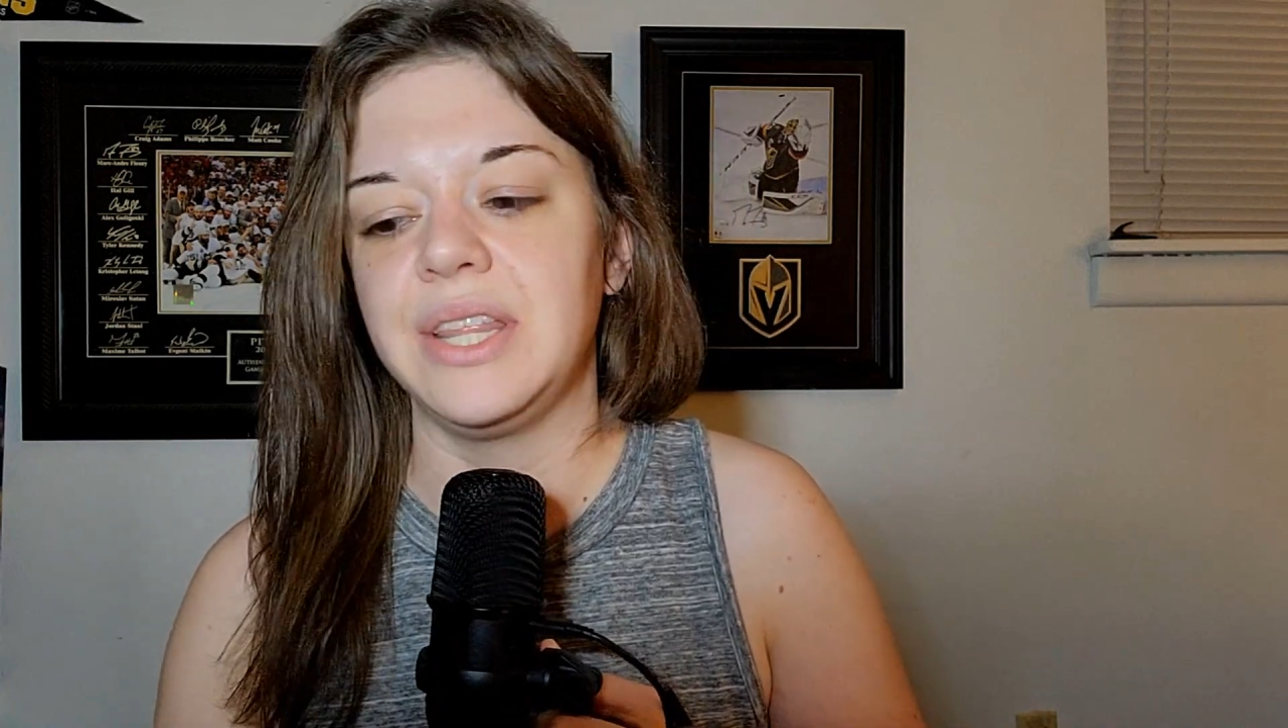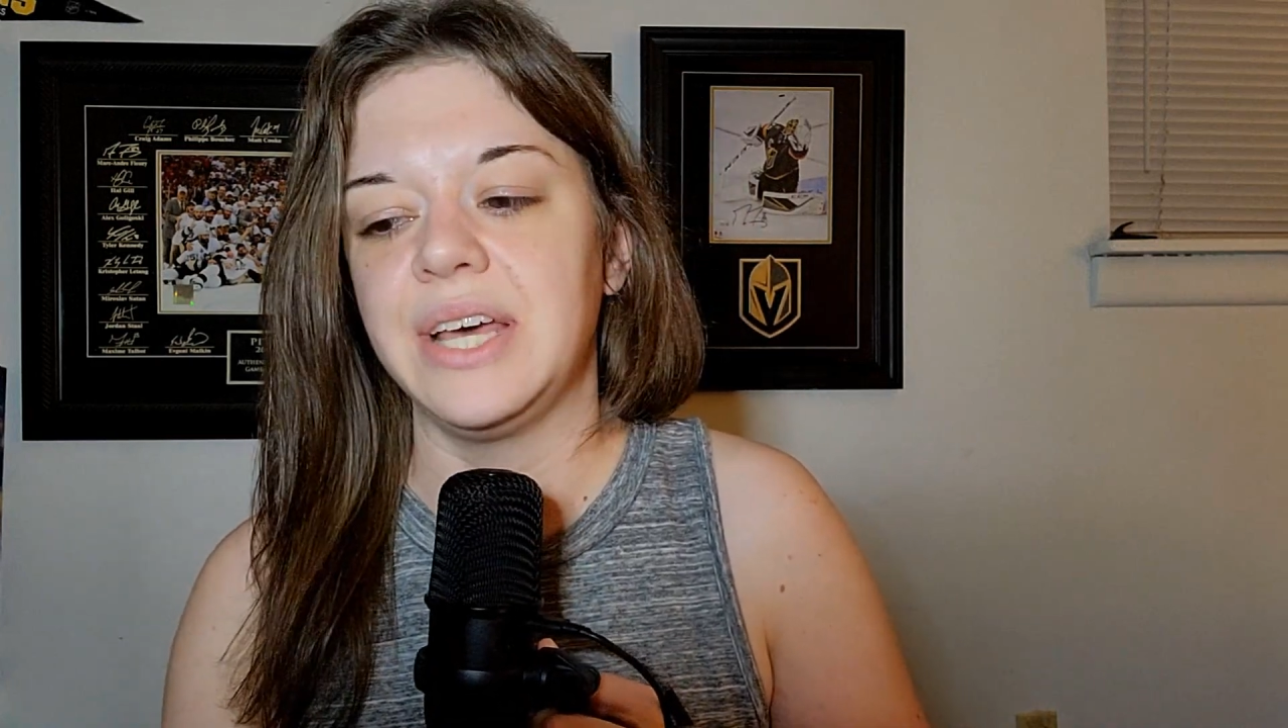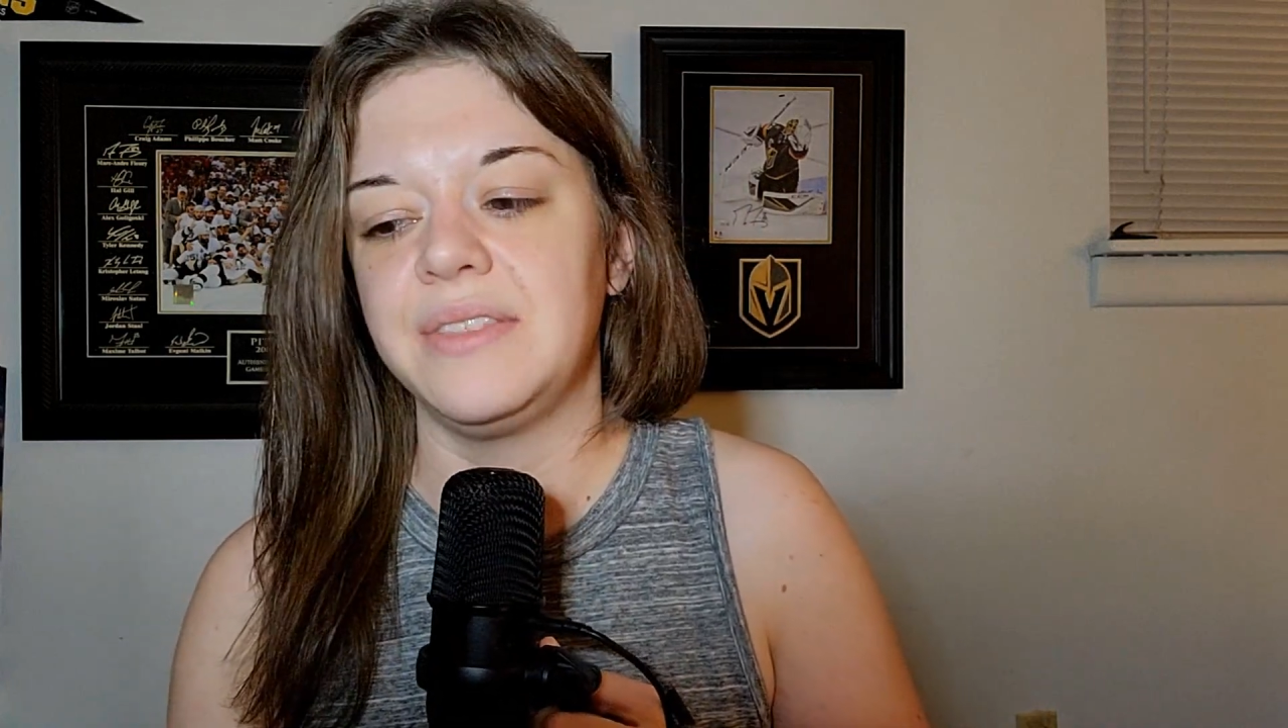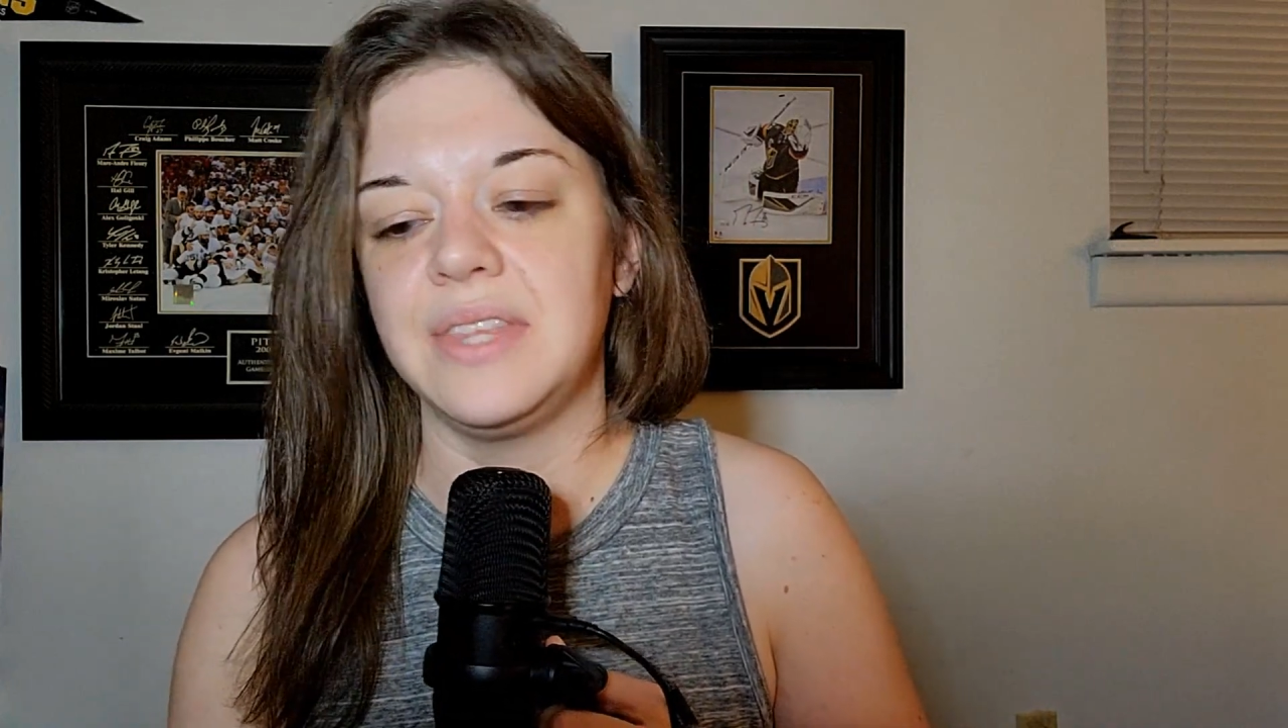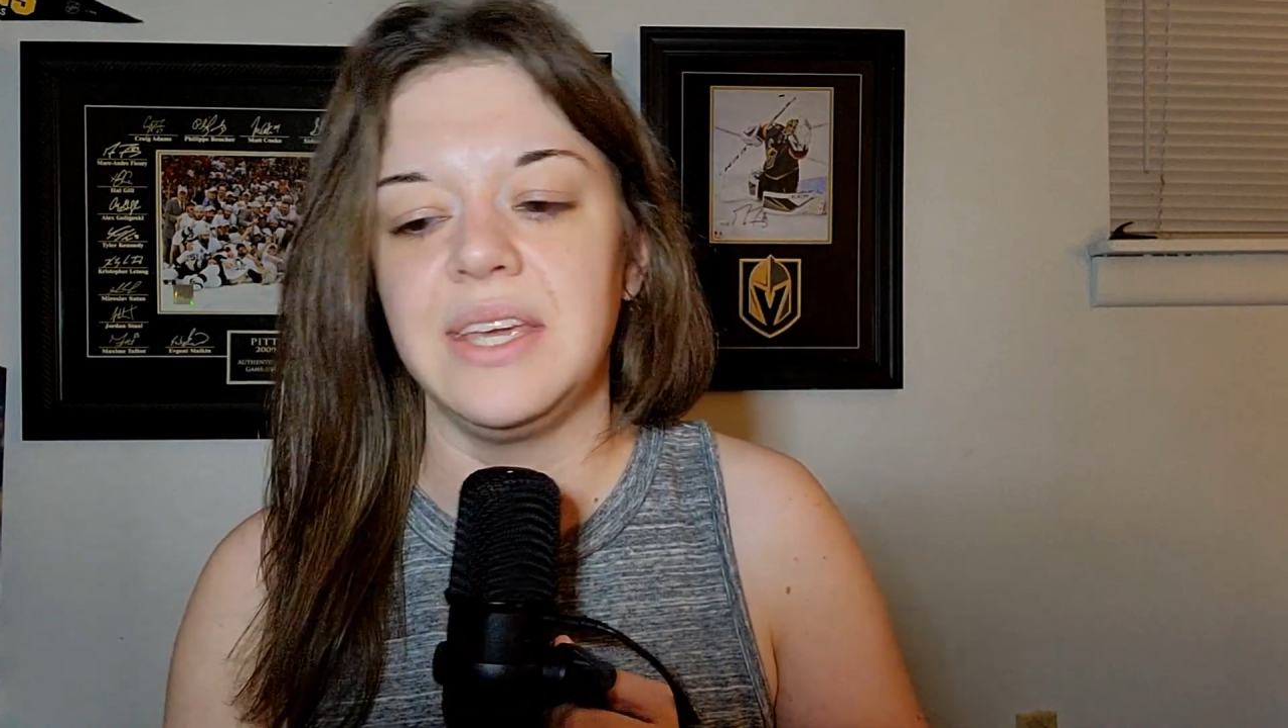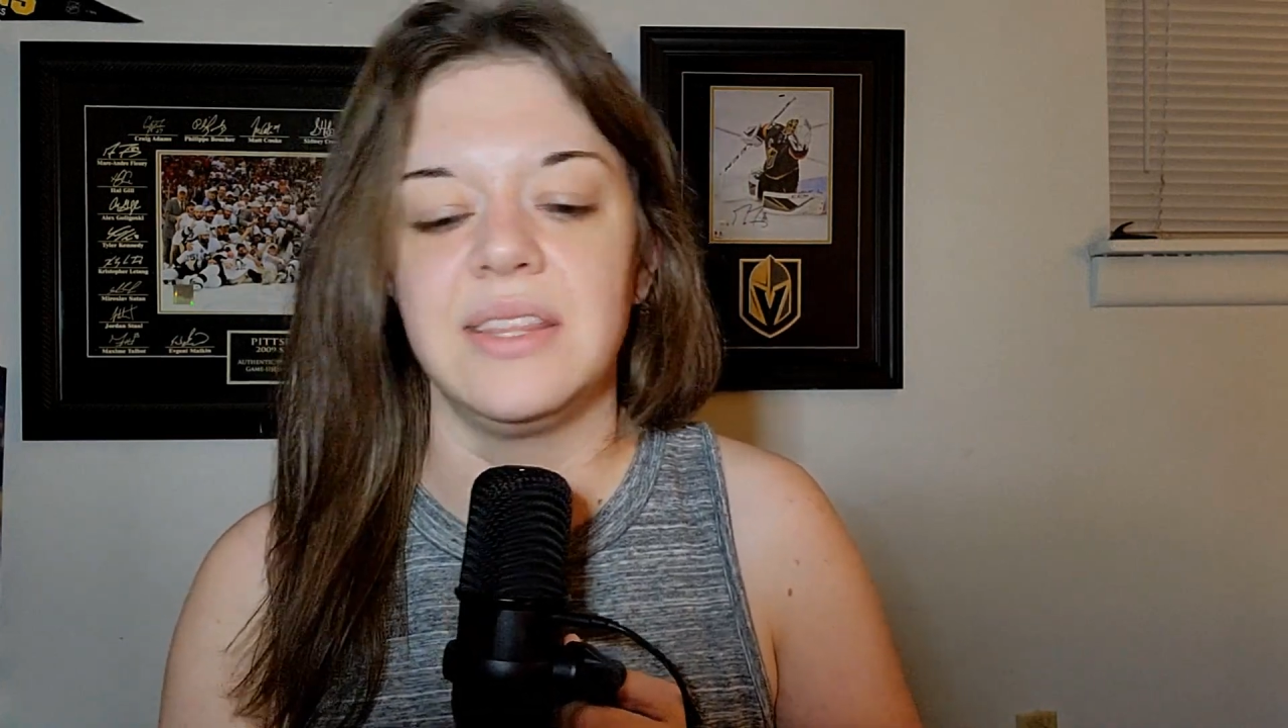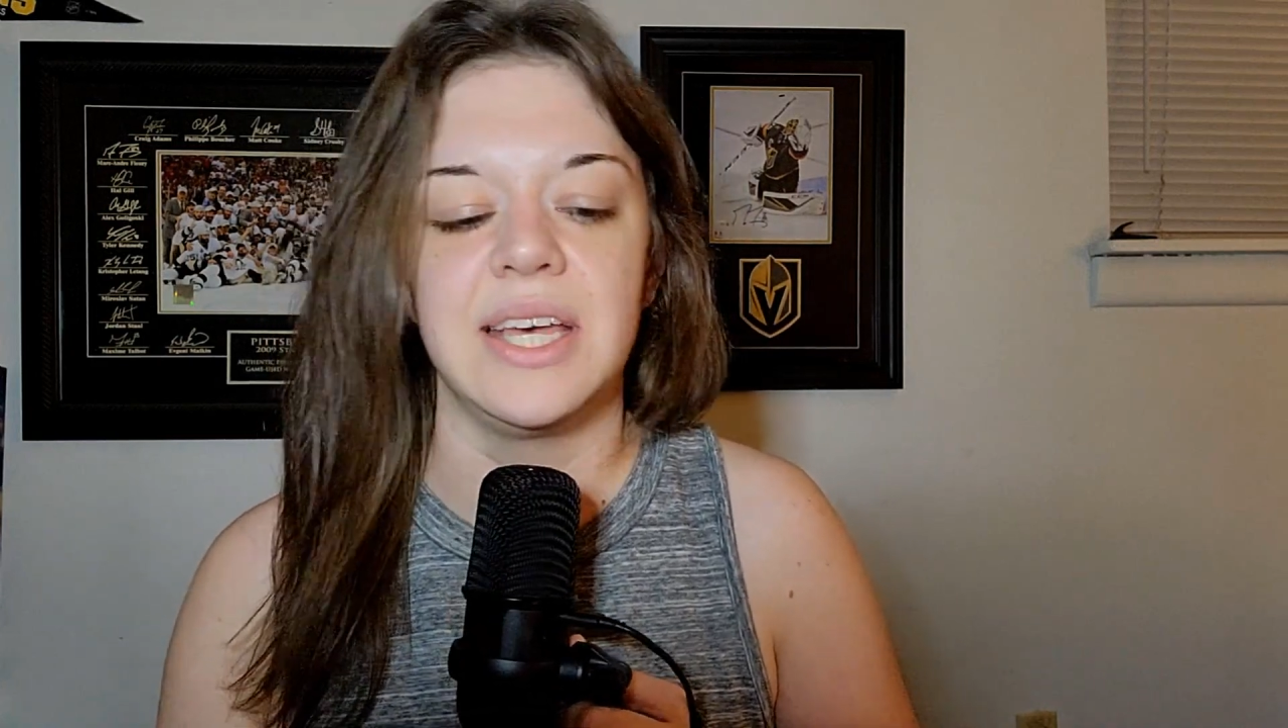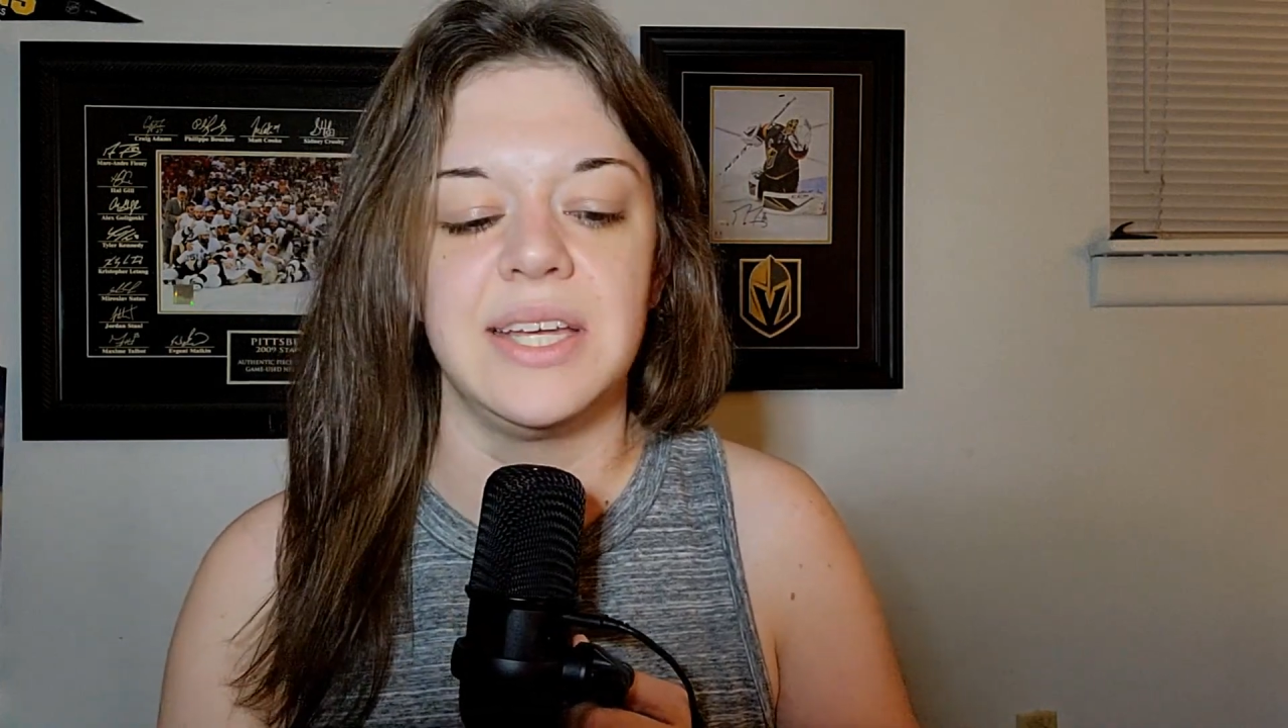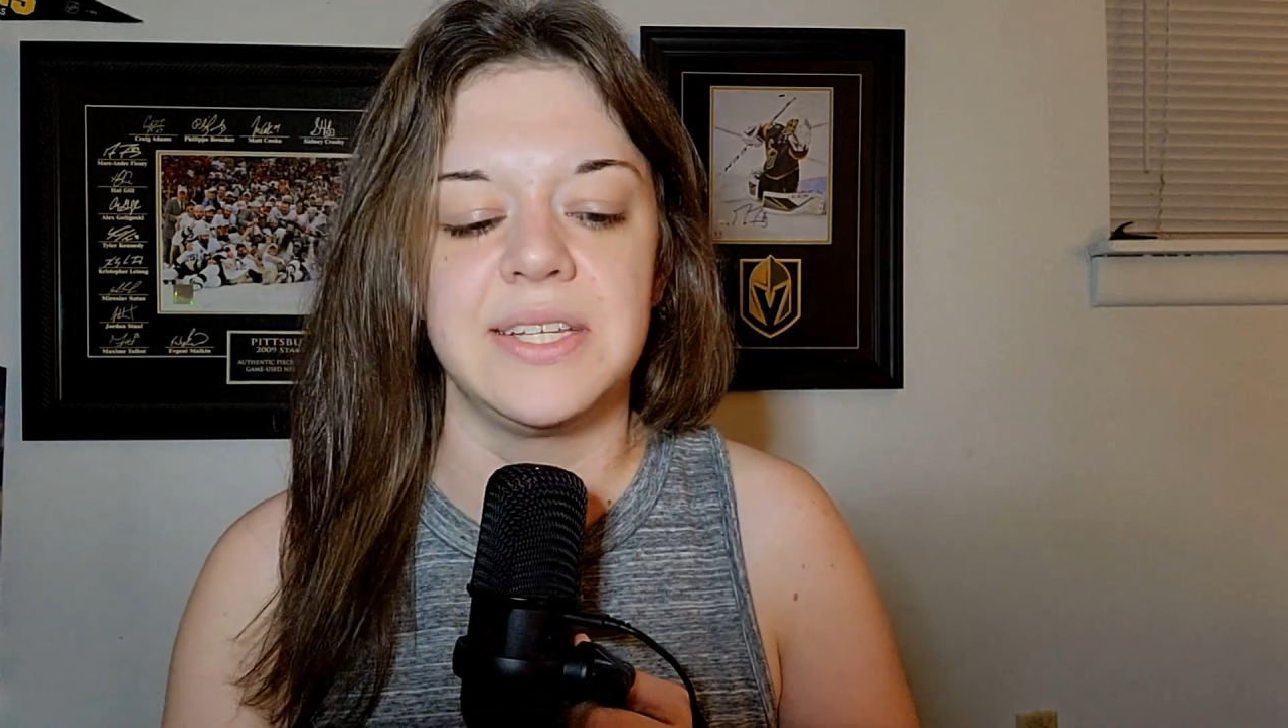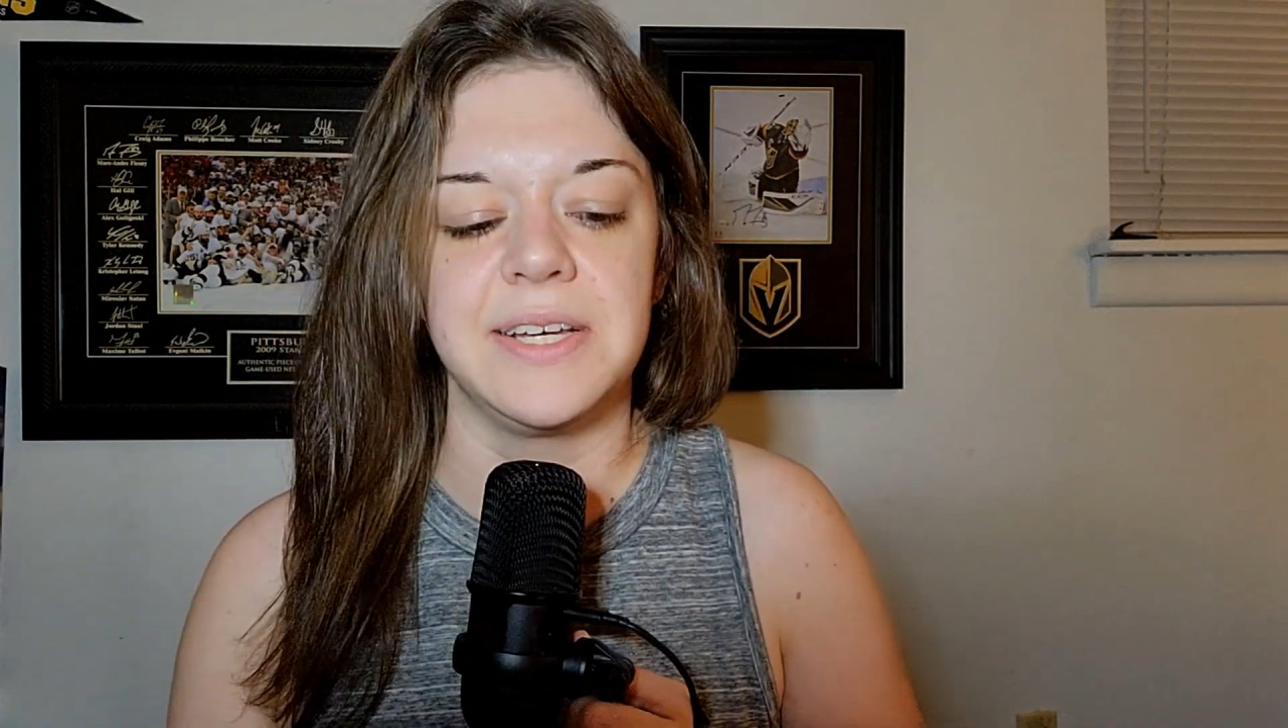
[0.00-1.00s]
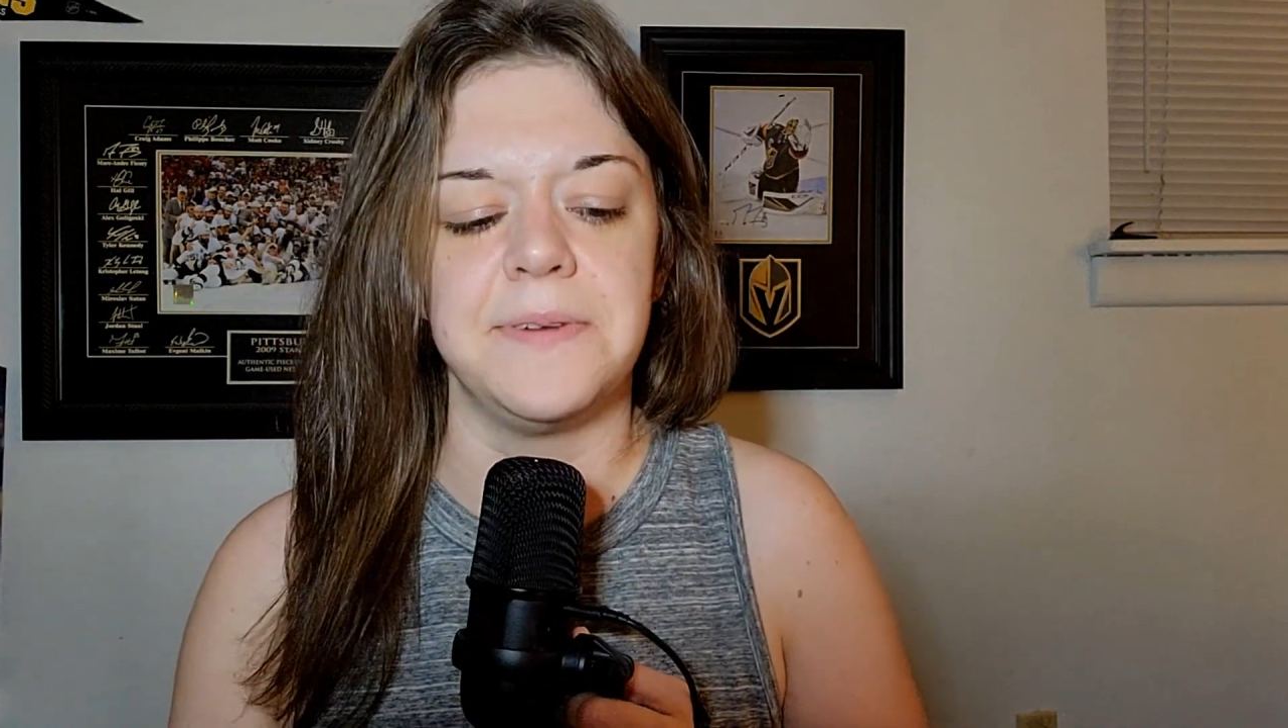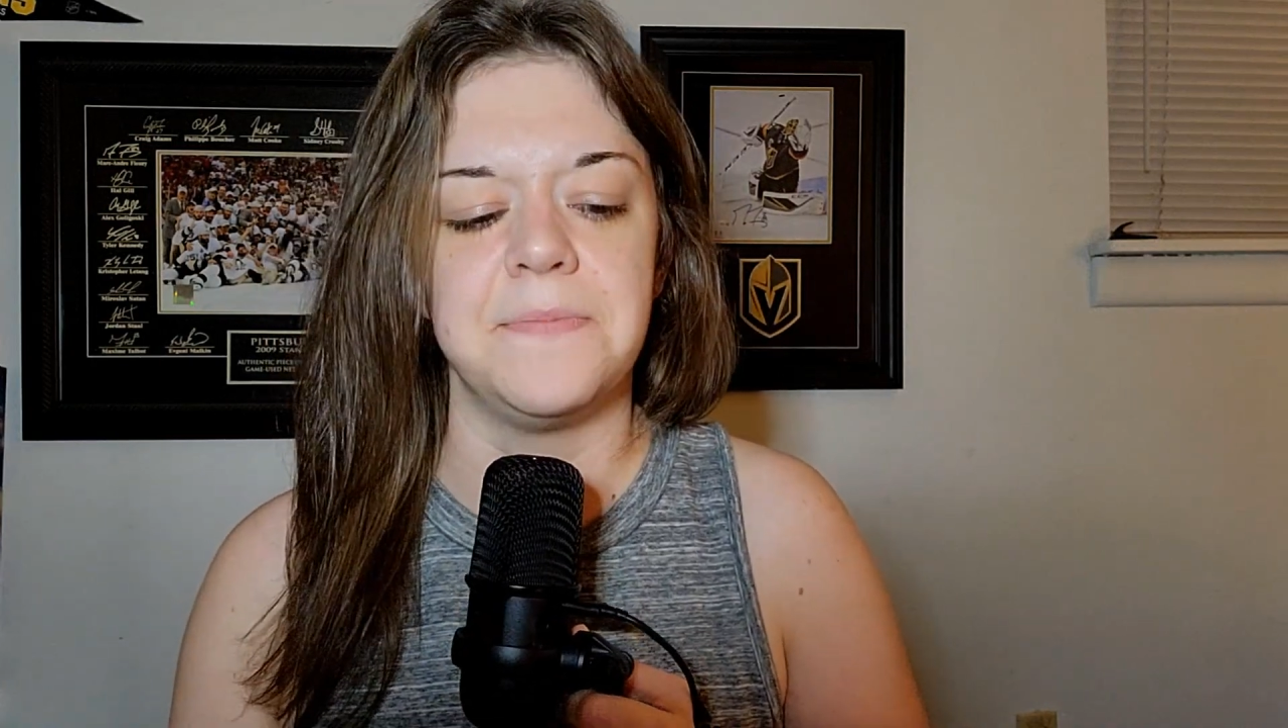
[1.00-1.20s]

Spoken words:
that thing that